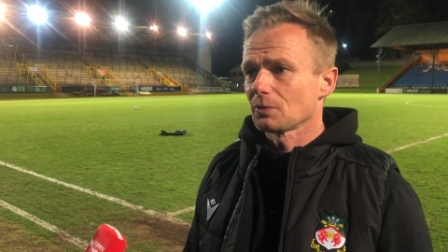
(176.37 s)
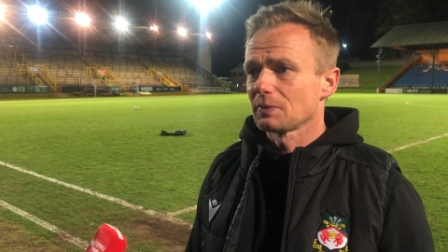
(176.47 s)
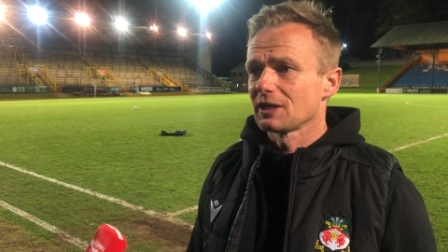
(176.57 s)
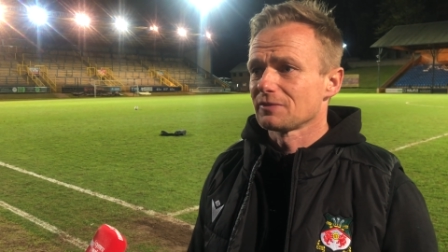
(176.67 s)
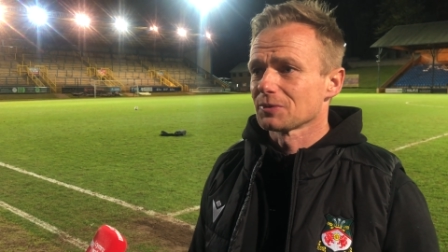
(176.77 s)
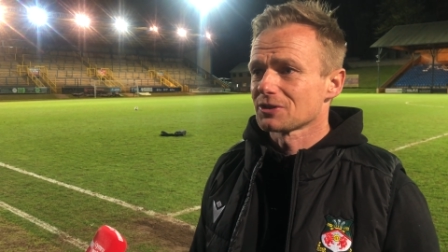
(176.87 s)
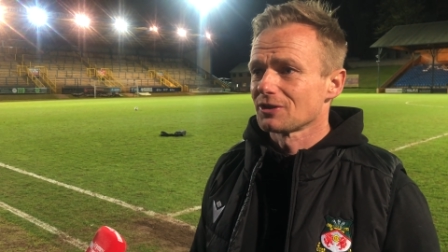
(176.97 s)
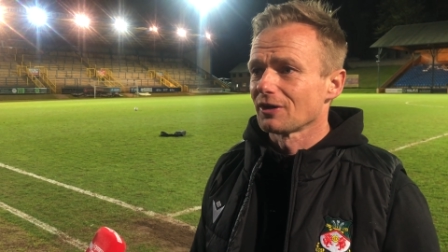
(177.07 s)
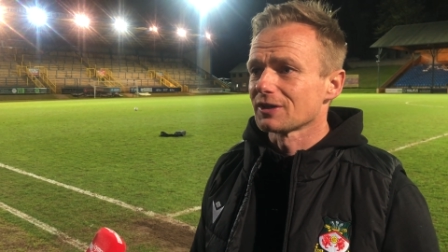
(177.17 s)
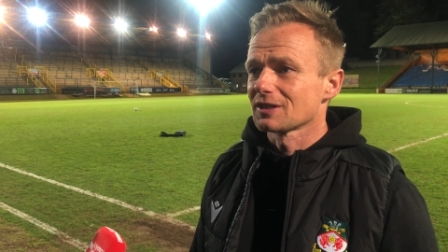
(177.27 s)
unbelievable
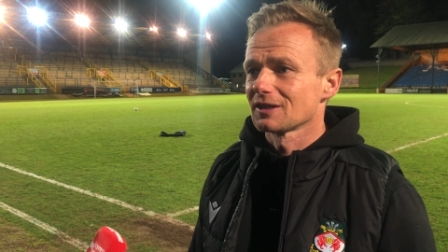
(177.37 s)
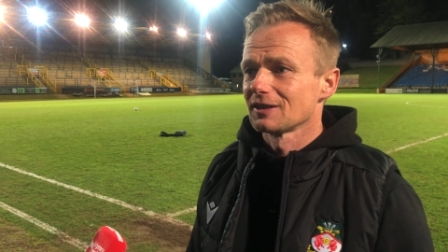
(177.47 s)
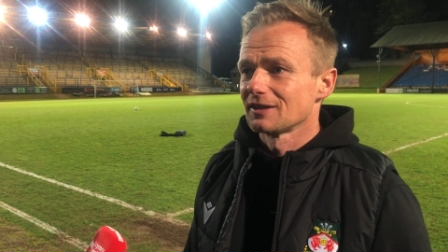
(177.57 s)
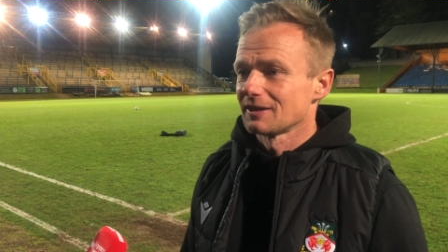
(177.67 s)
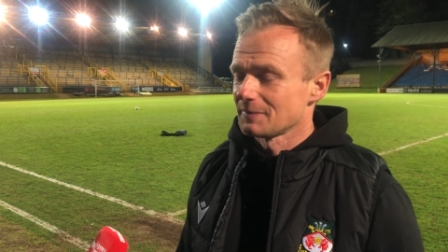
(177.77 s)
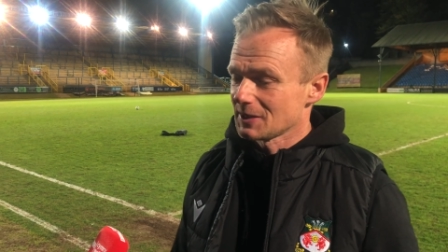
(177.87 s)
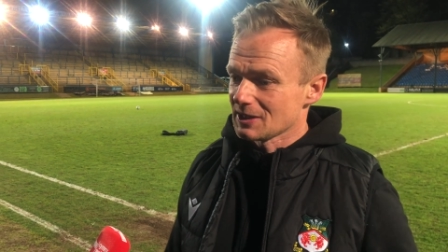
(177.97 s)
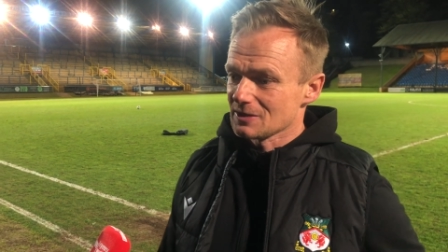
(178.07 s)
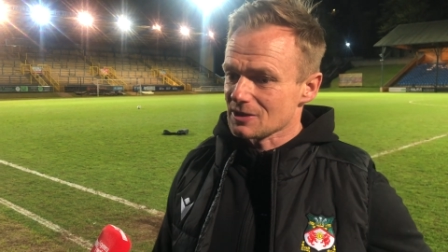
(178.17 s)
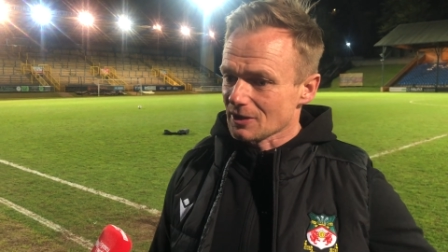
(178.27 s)
strike um, at the
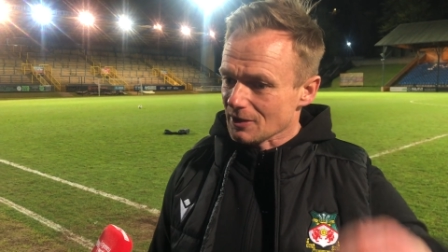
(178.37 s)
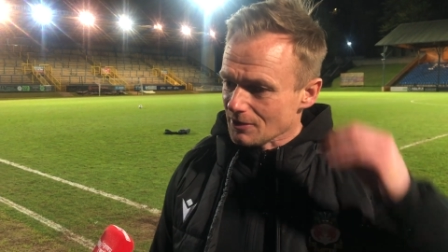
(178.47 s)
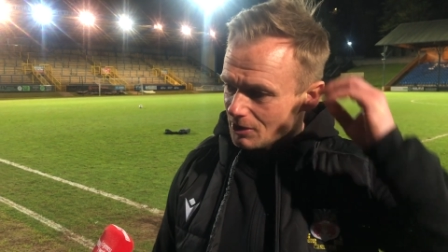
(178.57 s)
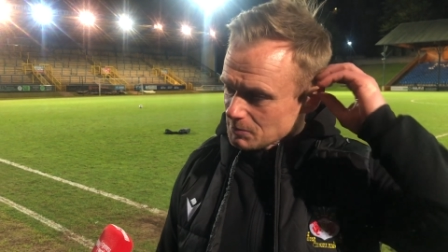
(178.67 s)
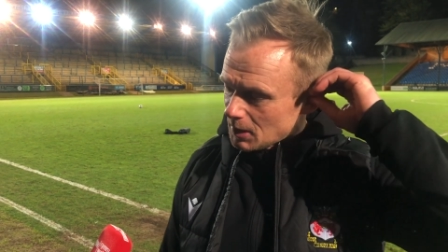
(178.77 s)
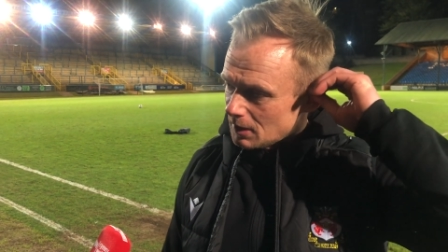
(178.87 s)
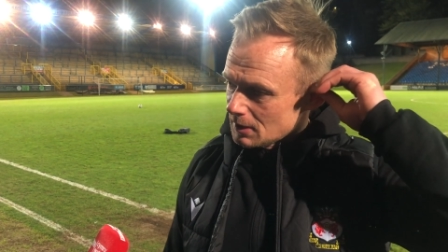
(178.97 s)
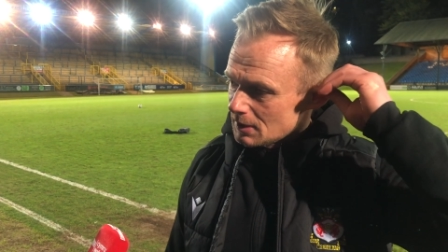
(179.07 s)
underside of the crossbar.